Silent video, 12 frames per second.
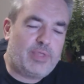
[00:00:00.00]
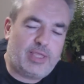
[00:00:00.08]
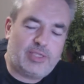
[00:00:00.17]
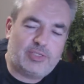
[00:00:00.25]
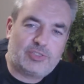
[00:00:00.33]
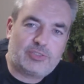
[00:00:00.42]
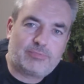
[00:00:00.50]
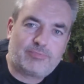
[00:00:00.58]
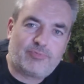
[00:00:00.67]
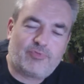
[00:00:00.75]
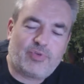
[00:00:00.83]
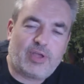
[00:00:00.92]
his
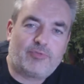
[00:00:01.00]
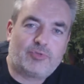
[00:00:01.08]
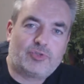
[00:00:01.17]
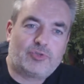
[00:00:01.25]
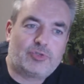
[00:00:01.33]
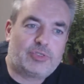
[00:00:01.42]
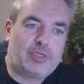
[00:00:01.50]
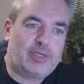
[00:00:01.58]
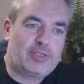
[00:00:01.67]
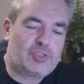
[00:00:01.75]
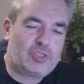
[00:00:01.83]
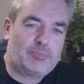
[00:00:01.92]

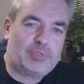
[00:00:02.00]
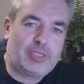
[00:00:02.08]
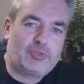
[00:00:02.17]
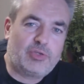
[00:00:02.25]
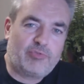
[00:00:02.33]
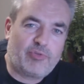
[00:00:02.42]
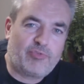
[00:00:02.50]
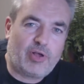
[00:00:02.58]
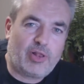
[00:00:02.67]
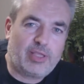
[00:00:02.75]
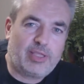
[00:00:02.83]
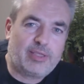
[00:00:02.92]
500 subs entry for
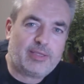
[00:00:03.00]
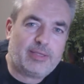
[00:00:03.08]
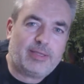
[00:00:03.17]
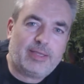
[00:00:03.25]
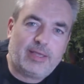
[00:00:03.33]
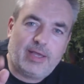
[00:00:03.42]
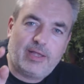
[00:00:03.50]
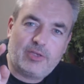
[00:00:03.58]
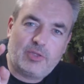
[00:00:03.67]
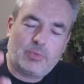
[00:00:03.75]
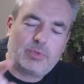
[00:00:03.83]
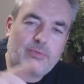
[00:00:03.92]
Farley,
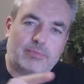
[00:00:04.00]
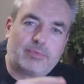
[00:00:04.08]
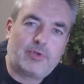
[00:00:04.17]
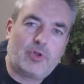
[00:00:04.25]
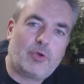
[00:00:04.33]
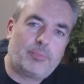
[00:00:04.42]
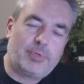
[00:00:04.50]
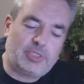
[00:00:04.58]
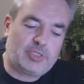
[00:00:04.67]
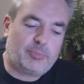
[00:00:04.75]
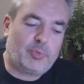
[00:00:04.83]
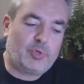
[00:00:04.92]
and you will not be
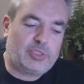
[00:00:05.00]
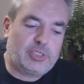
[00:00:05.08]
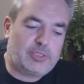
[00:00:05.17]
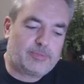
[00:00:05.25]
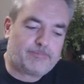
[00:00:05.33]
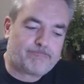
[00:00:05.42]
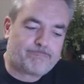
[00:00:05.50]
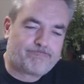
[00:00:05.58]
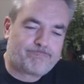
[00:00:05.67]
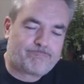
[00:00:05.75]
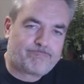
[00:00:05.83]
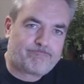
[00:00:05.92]
disappointed.
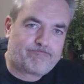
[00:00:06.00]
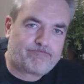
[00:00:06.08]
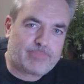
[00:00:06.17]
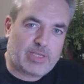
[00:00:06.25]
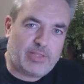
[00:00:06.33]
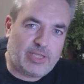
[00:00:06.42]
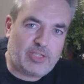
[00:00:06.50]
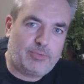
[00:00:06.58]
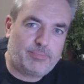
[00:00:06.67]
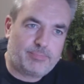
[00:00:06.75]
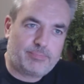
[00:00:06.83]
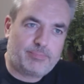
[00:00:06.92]
Thank
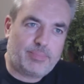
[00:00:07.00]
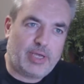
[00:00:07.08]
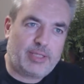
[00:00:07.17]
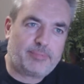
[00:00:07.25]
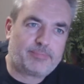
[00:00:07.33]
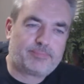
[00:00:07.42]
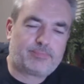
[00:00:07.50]
you. Bye.